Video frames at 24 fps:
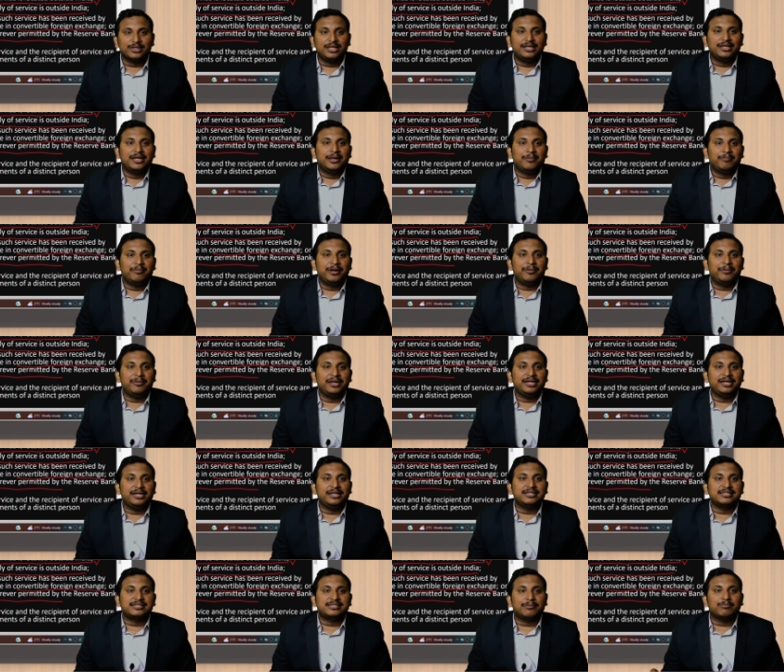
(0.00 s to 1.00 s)
Maybe
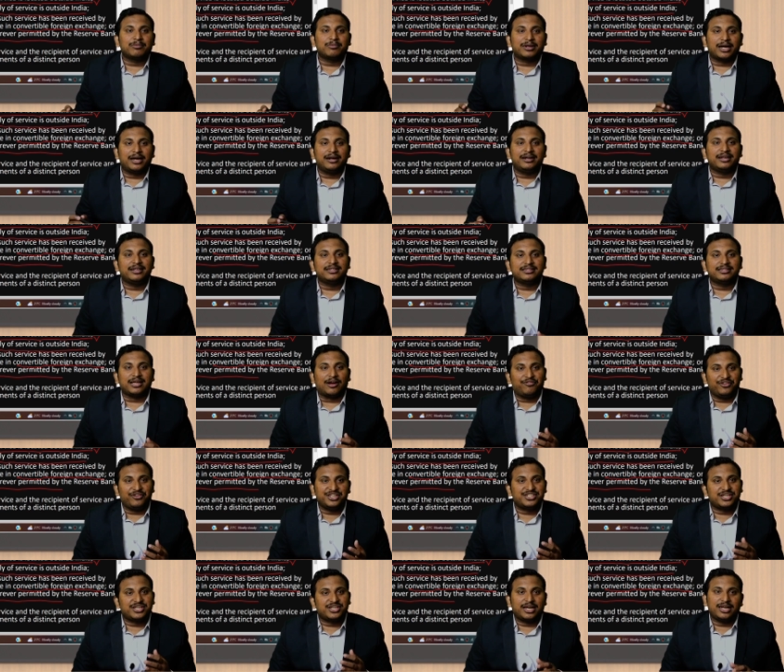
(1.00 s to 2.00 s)
in some countries
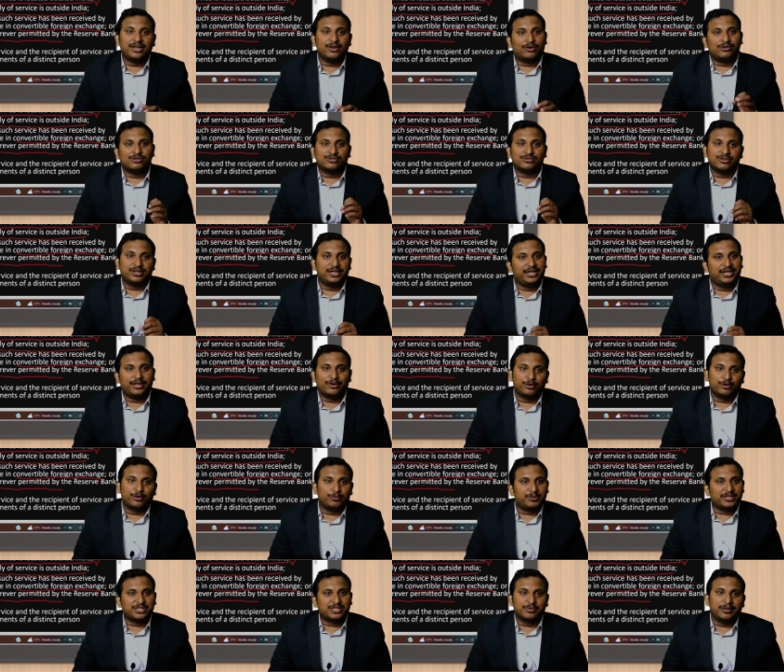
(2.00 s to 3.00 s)
officially also Indian
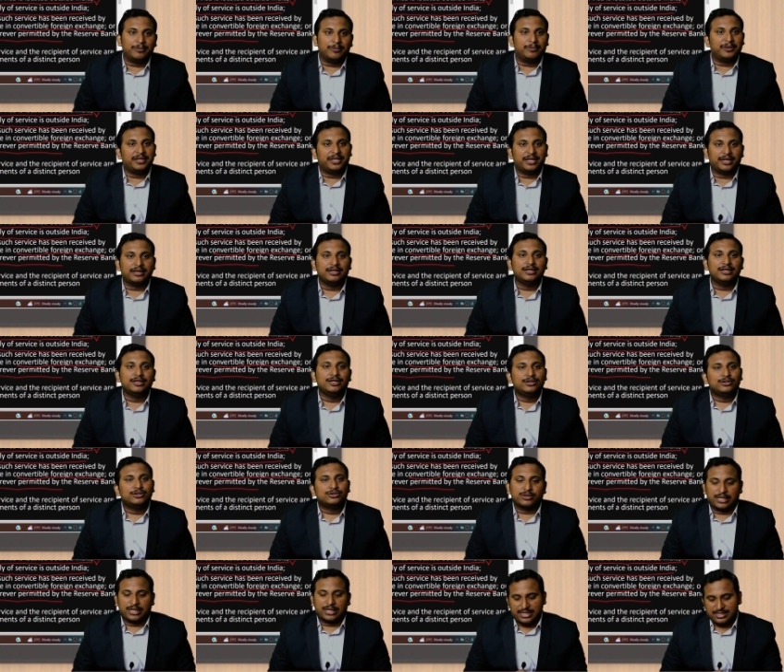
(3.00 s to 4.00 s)
rupees will be there.
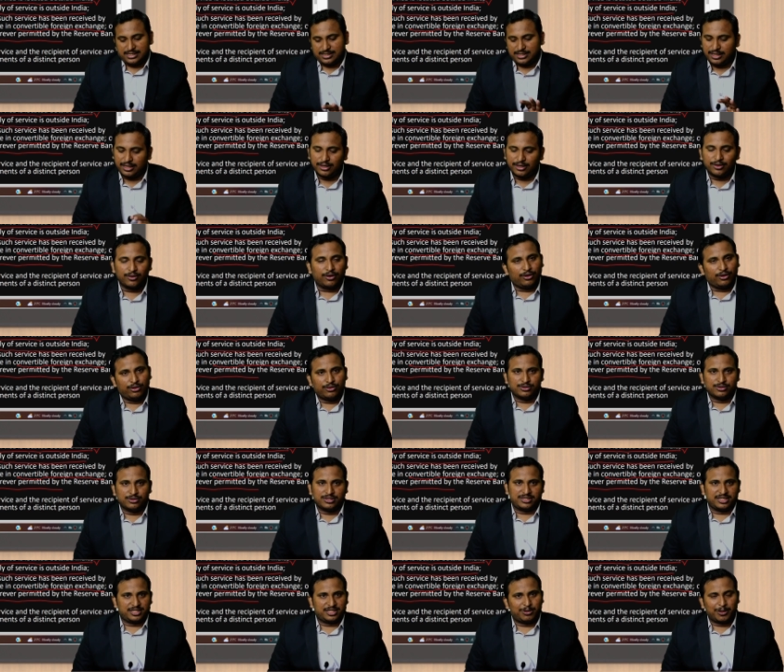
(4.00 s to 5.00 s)
So considering all those
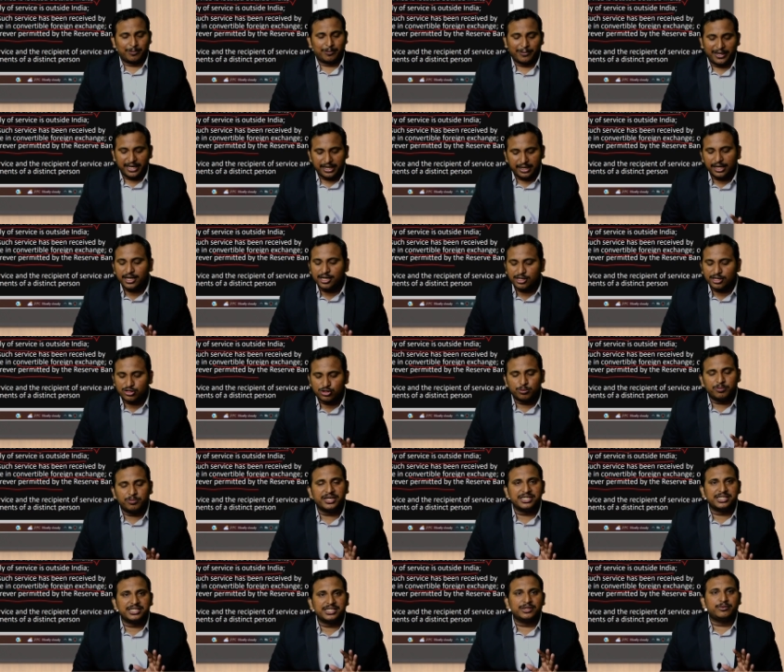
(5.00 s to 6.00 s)
things, but mainly it should be
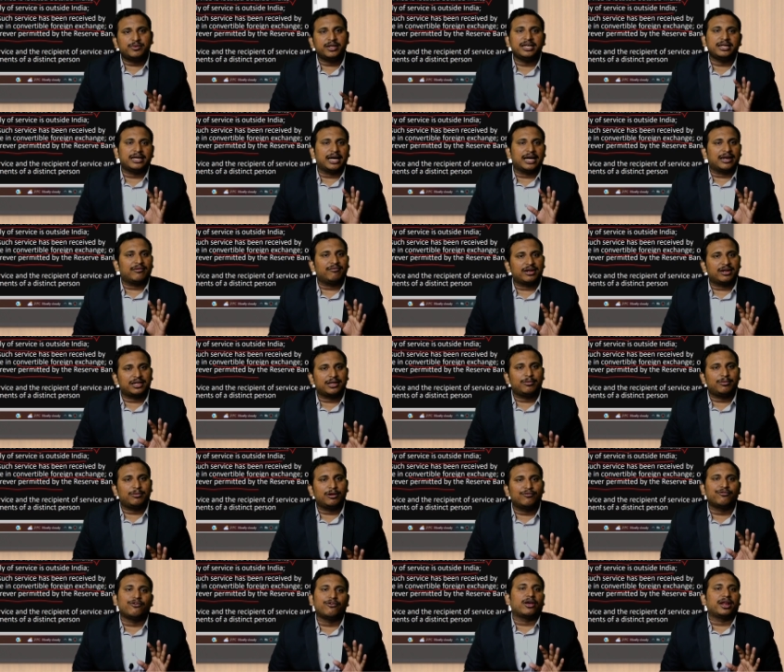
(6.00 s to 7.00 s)
received in convertible
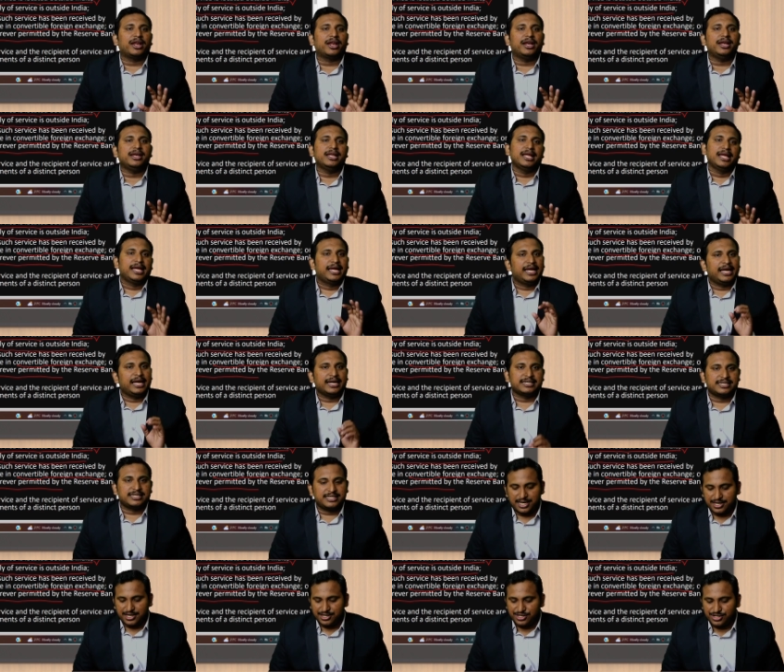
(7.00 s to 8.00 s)
foreign
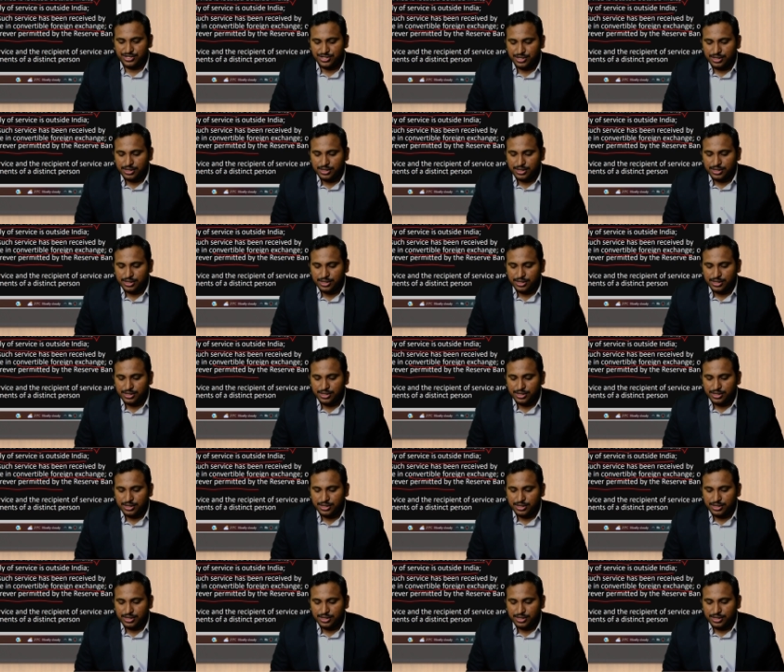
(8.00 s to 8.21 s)
exchange.